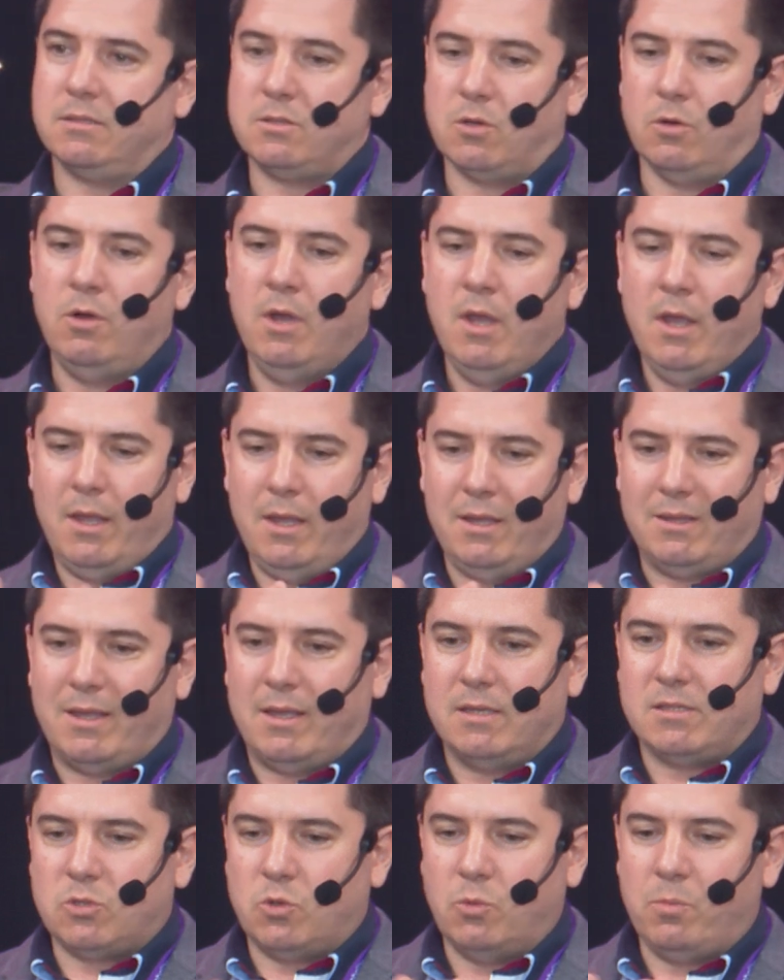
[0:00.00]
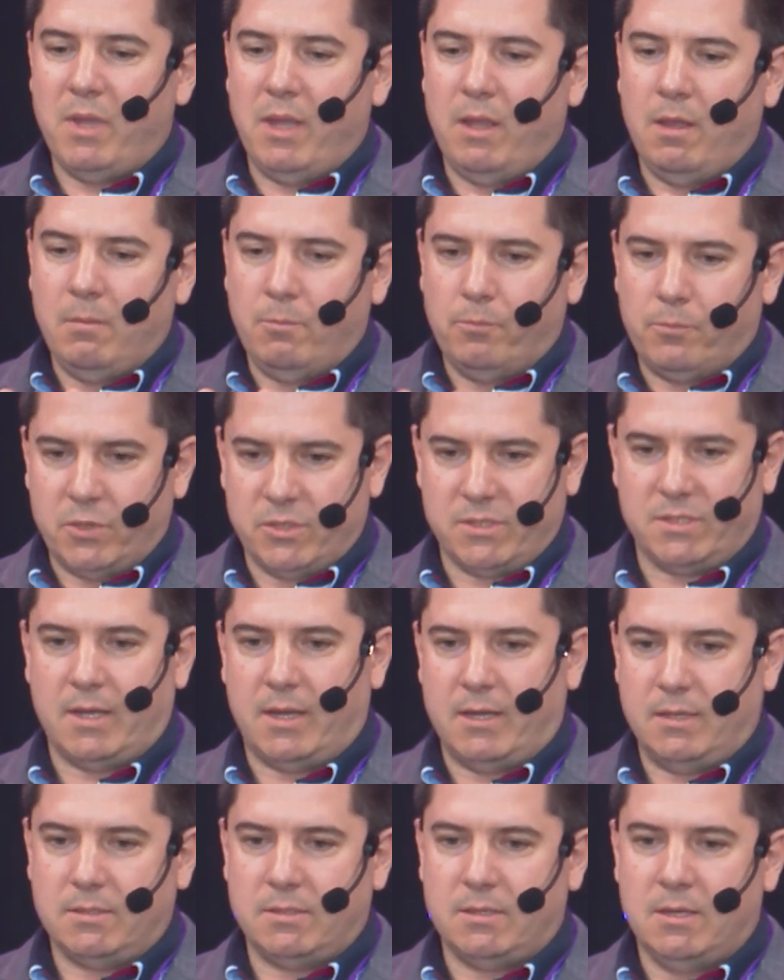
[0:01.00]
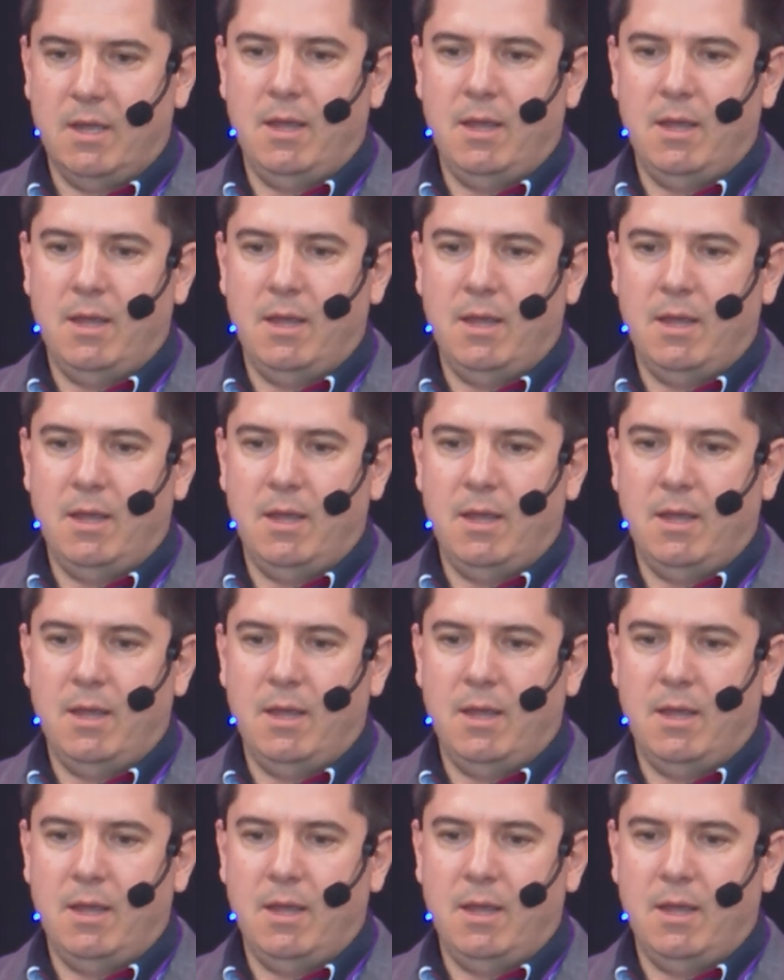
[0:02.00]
So it has to be precise,